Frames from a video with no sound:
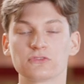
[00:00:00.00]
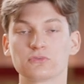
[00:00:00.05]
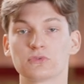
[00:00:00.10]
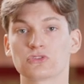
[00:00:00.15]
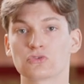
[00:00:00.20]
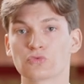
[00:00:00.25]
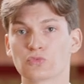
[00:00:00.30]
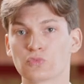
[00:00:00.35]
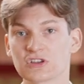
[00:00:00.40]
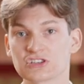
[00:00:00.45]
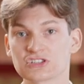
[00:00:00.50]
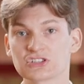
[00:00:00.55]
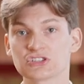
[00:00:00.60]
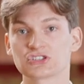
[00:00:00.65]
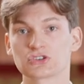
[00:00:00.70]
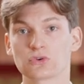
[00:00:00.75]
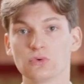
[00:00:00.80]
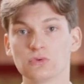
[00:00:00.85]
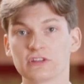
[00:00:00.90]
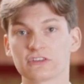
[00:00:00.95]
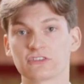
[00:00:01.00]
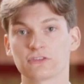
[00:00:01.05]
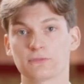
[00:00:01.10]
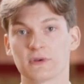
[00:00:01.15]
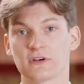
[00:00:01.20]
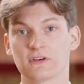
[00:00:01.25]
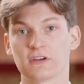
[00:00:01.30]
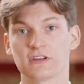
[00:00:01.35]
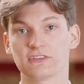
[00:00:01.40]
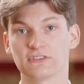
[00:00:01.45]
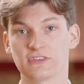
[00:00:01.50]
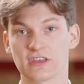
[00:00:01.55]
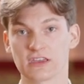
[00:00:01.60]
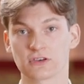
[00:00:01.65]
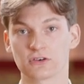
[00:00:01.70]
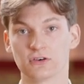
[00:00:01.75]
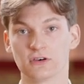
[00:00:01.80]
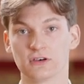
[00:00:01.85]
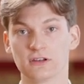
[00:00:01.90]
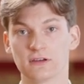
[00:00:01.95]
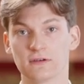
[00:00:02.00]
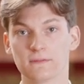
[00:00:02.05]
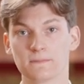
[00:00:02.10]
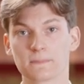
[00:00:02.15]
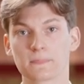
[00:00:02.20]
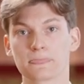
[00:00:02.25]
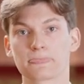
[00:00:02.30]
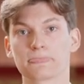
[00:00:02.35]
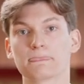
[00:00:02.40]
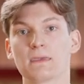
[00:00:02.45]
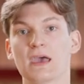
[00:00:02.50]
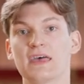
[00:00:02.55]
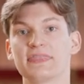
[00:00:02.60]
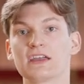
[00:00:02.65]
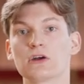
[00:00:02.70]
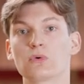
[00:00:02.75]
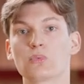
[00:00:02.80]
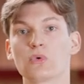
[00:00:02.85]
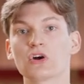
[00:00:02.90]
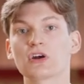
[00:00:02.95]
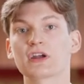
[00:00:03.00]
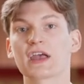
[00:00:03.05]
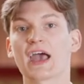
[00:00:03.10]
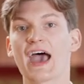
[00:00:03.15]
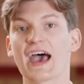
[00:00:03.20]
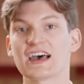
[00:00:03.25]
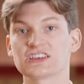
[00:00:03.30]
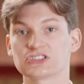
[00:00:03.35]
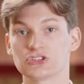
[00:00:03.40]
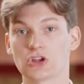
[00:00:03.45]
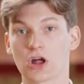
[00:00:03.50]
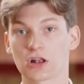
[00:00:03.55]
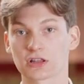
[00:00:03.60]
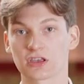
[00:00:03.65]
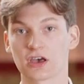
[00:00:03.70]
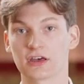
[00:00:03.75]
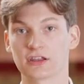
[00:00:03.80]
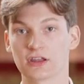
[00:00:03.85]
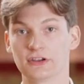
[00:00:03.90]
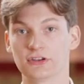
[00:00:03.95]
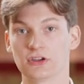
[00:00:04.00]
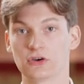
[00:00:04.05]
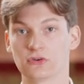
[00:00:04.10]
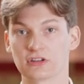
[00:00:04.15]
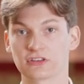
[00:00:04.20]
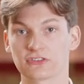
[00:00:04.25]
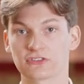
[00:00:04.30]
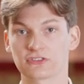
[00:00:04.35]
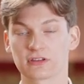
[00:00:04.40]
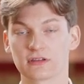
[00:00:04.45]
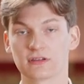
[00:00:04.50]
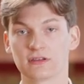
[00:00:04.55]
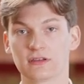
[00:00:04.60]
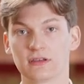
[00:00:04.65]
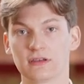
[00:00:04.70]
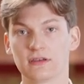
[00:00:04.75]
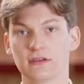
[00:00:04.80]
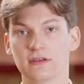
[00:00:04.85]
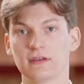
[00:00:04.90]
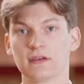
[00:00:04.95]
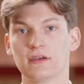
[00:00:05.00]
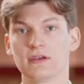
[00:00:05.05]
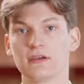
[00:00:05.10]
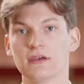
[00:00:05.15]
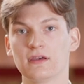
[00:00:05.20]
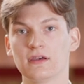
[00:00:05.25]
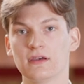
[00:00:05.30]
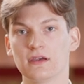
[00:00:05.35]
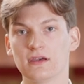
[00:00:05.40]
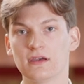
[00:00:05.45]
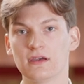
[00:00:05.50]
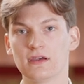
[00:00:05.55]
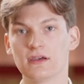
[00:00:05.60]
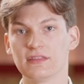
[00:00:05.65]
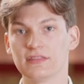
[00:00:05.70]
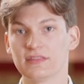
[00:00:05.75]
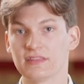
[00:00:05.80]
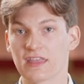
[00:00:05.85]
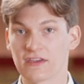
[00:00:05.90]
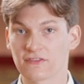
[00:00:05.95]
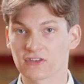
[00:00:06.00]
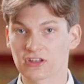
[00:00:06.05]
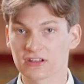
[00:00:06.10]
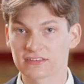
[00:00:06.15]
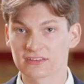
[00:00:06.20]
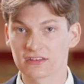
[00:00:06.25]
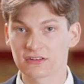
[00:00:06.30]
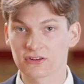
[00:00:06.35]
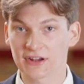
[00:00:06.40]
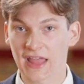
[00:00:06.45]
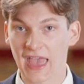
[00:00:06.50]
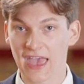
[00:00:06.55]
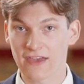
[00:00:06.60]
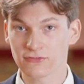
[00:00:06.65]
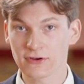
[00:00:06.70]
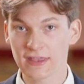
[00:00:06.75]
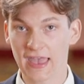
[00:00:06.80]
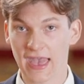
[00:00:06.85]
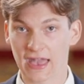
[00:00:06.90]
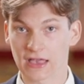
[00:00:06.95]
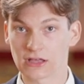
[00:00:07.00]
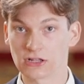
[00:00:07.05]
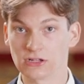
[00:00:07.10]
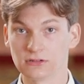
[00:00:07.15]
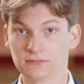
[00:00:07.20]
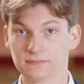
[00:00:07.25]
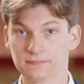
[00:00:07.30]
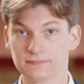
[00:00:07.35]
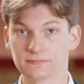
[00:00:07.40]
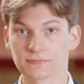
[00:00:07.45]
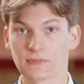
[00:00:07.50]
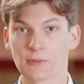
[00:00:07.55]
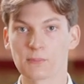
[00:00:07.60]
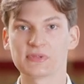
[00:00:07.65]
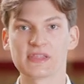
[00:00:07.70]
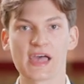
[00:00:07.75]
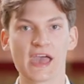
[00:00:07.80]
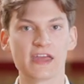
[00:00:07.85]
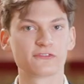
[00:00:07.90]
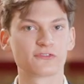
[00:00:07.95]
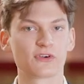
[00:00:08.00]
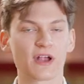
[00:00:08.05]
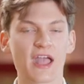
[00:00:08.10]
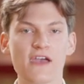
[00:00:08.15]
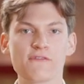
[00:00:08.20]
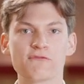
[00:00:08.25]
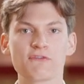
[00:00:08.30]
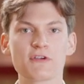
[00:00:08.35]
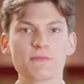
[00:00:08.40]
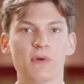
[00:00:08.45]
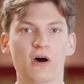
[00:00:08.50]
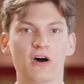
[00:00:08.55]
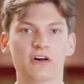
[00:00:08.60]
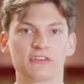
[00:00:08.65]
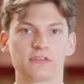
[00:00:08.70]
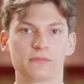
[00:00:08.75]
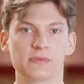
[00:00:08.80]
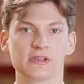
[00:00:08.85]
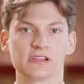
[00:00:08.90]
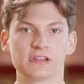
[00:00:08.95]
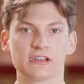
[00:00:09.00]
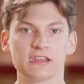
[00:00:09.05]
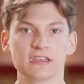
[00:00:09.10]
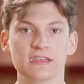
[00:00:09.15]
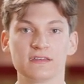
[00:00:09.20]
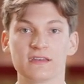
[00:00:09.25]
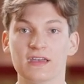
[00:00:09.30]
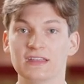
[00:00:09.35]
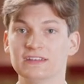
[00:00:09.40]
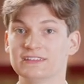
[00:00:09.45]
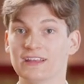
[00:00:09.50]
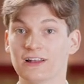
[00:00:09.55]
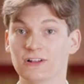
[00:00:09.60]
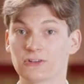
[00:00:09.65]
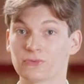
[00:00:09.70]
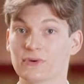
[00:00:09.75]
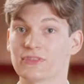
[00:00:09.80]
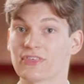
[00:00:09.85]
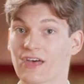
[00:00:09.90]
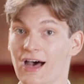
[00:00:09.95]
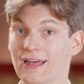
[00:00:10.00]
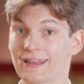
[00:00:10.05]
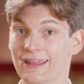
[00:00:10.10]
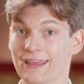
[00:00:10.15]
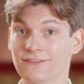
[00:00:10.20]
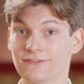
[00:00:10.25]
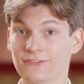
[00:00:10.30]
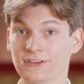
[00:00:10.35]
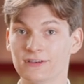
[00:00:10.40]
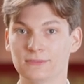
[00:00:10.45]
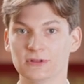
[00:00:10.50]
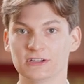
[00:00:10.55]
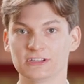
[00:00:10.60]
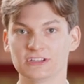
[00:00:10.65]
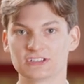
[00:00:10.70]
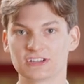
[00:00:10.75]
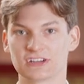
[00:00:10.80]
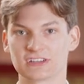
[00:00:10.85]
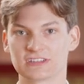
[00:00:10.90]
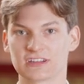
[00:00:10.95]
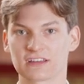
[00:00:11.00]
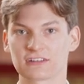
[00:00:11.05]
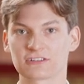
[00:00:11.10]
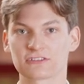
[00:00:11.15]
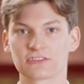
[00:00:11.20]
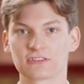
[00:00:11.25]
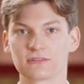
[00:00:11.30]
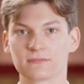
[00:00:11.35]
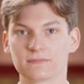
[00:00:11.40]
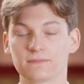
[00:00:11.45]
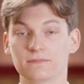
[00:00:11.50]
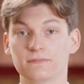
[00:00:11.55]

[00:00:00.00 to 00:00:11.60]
us with the richest school experience they could, and their work has not gone unnoticed. They have considered every angle, planned for every possibility, and dealt with unenviable logistics.